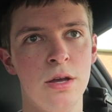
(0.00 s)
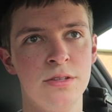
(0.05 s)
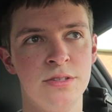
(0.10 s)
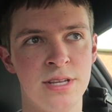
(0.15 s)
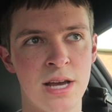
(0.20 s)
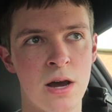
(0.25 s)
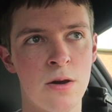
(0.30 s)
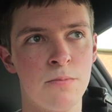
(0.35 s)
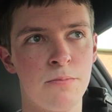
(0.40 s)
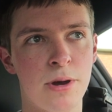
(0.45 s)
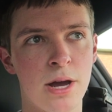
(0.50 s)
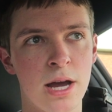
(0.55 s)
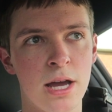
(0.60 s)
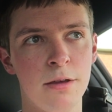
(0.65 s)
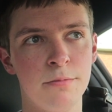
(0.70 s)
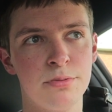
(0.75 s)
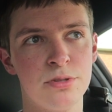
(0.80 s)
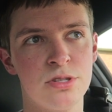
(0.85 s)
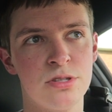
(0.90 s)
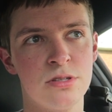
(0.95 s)

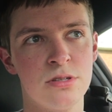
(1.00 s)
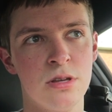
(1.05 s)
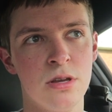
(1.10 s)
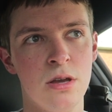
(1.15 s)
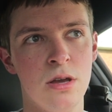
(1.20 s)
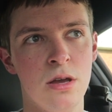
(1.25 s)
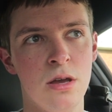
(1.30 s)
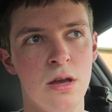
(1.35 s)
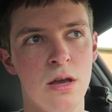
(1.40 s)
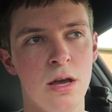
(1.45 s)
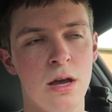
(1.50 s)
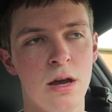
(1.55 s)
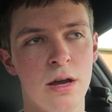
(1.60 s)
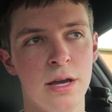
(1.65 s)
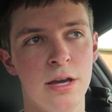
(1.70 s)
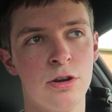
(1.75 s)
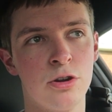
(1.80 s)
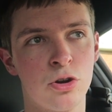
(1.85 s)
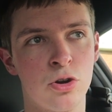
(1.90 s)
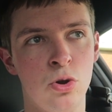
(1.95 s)
downpipes,
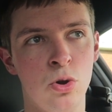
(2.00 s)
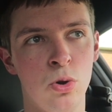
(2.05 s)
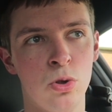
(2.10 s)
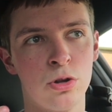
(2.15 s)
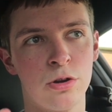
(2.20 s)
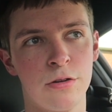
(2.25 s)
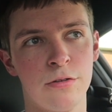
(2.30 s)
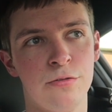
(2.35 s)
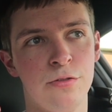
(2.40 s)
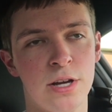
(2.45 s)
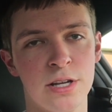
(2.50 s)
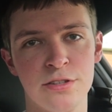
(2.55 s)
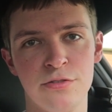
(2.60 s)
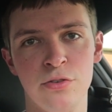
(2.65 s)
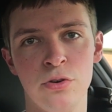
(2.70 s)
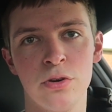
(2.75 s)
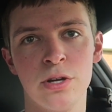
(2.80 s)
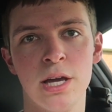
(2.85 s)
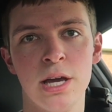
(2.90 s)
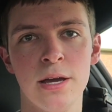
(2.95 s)
intercooler and flex
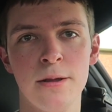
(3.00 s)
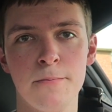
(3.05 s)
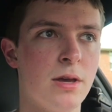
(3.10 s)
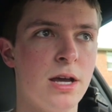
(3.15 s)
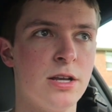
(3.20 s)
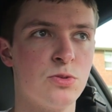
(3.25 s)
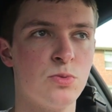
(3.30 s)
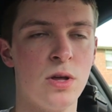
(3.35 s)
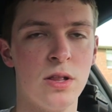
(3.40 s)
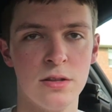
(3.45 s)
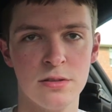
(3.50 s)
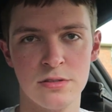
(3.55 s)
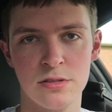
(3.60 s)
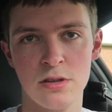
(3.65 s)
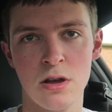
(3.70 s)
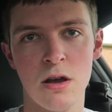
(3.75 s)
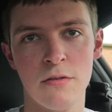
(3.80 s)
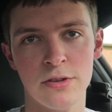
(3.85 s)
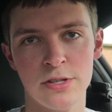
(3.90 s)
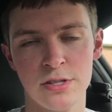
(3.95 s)
fuel kit, as well as
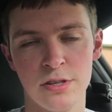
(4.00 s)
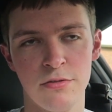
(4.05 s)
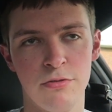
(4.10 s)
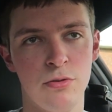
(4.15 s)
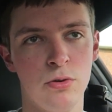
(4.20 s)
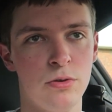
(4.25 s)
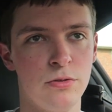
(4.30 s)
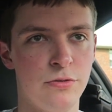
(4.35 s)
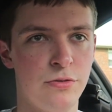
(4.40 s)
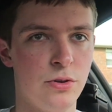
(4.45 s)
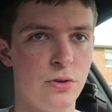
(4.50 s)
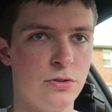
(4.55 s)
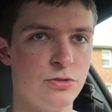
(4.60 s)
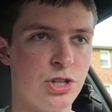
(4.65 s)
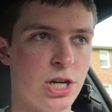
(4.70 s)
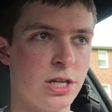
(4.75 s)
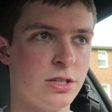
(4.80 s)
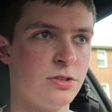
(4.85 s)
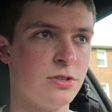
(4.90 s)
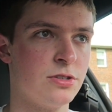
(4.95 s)
obviously fuel
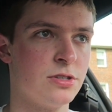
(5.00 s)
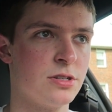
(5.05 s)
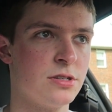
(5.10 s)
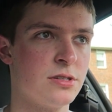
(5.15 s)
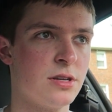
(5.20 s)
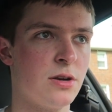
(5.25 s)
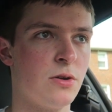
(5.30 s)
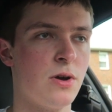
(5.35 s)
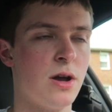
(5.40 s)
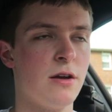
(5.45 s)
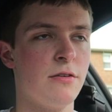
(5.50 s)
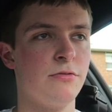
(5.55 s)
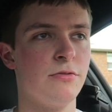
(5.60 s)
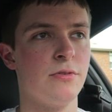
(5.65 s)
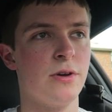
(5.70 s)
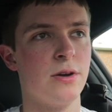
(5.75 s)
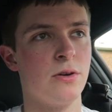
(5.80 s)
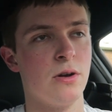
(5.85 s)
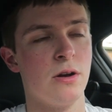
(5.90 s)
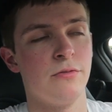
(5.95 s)
injectors, because I don't
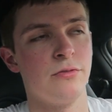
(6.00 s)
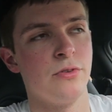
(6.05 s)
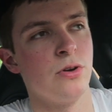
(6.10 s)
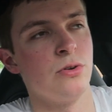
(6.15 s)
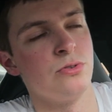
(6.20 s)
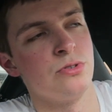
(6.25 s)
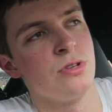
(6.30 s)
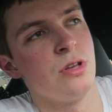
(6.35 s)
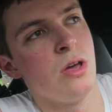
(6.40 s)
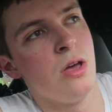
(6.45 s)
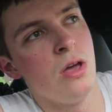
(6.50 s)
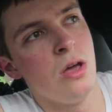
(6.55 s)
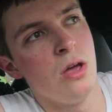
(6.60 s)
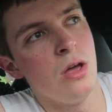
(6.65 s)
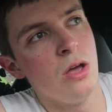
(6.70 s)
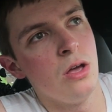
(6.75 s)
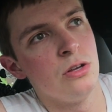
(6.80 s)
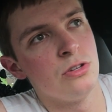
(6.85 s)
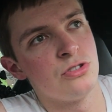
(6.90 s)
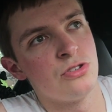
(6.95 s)
have those.
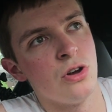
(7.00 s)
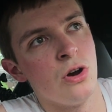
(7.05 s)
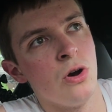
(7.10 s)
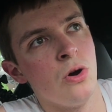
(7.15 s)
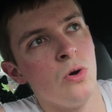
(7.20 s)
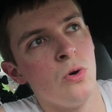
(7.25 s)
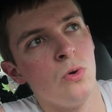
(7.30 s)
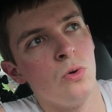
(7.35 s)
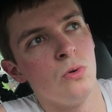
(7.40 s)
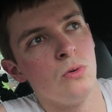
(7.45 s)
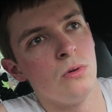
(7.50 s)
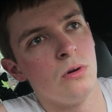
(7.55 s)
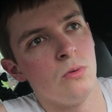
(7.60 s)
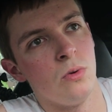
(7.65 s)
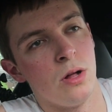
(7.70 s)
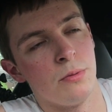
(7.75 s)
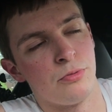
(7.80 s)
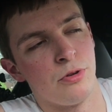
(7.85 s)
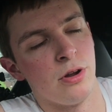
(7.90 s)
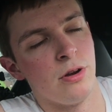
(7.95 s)
So,
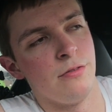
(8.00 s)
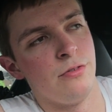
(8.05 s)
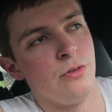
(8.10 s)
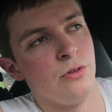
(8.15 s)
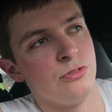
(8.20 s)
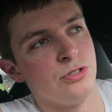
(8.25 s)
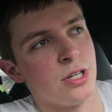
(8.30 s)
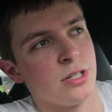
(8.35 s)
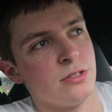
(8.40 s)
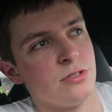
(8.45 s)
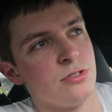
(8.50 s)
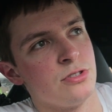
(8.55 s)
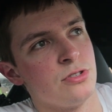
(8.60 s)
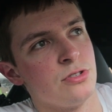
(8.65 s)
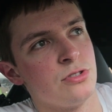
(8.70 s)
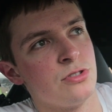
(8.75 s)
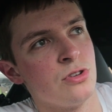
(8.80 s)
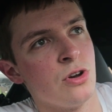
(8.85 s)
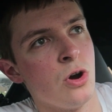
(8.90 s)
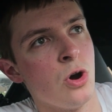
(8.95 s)
well, upgraded fuel injectors.
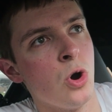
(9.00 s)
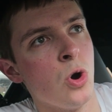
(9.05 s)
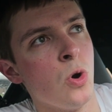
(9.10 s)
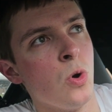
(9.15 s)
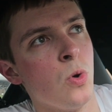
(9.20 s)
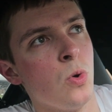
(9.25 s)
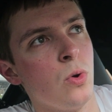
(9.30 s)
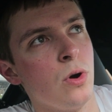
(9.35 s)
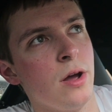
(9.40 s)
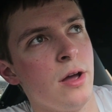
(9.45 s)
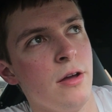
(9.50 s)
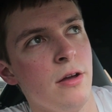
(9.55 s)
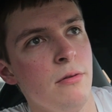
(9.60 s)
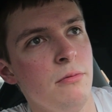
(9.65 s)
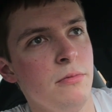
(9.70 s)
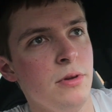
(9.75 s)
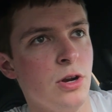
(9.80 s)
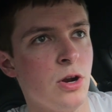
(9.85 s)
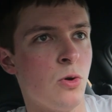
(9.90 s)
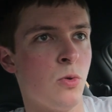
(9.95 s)
So,
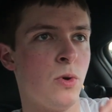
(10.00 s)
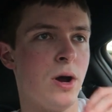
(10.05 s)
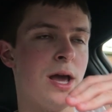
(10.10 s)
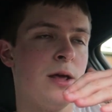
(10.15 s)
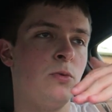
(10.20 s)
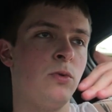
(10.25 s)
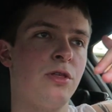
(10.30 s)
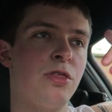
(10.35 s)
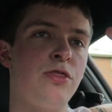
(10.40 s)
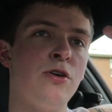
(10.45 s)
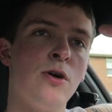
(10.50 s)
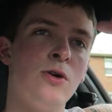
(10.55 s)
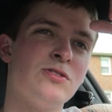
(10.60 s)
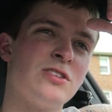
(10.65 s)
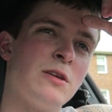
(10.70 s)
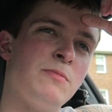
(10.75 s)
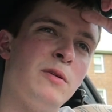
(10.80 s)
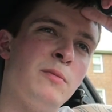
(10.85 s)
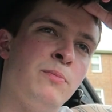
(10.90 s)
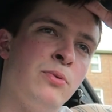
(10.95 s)
you know, and with those,
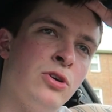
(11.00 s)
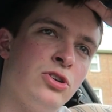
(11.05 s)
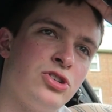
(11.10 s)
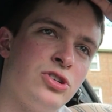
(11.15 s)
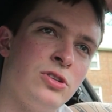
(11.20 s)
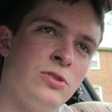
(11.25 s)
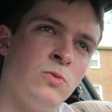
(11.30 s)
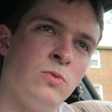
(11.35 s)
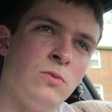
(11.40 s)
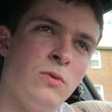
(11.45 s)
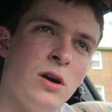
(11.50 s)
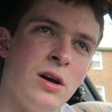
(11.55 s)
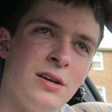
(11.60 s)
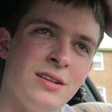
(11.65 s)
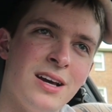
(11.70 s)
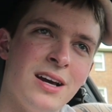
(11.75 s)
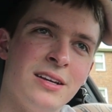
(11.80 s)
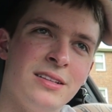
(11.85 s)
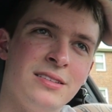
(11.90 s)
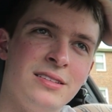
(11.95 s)
I'd be pushing
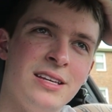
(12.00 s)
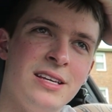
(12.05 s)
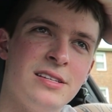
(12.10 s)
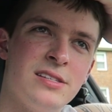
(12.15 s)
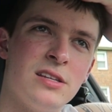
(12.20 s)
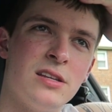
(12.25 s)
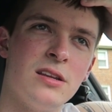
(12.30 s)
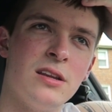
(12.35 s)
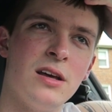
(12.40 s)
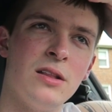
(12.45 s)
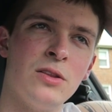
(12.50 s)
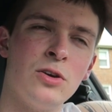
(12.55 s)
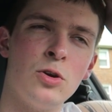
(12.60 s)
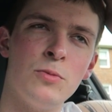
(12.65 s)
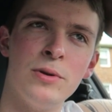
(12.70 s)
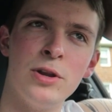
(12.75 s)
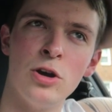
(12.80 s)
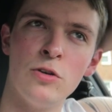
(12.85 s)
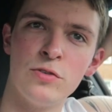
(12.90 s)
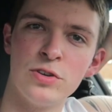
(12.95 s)
a little
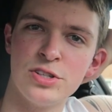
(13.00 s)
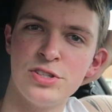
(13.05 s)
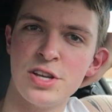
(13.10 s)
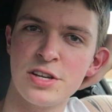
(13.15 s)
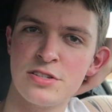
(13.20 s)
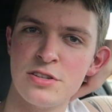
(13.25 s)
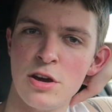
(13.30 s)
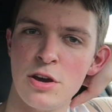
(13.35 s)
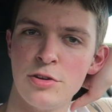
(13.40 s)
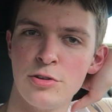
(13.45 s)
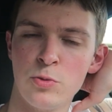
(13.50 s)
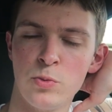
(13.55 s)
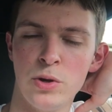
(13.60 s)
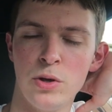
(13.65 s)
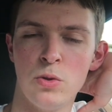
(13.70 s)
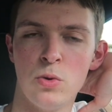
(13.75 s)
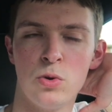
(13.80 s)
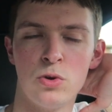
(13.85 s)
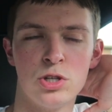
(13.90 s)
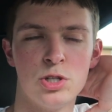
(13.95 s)
bit over 600
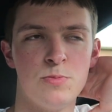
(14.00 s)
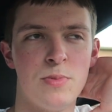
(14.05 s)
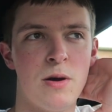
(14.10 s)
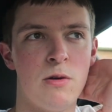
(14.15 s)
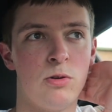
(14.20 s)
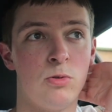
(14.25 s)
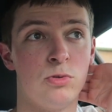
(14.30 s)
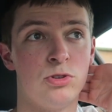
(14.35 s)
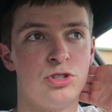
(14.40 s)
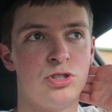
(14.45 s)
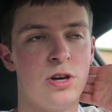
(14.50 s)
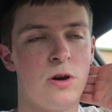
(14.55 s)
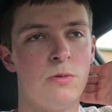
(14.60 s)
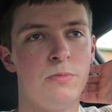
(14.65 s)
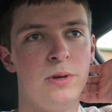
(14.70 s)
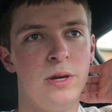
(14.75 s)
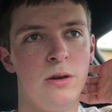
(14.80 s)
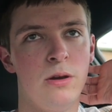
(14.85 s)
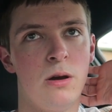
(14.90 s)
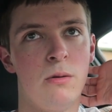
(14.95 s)
wheel horsepower, which that would
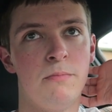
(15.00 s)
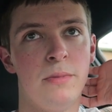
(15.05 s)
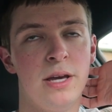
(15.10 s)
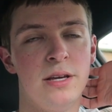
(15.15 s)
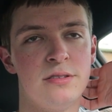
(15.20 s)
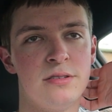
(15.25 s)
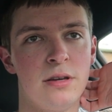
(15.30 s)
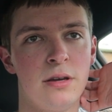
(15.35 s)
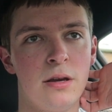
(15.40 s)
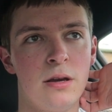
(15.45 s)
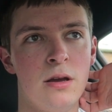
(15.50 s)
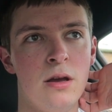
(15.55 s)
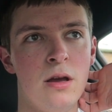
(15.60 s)
be amazing.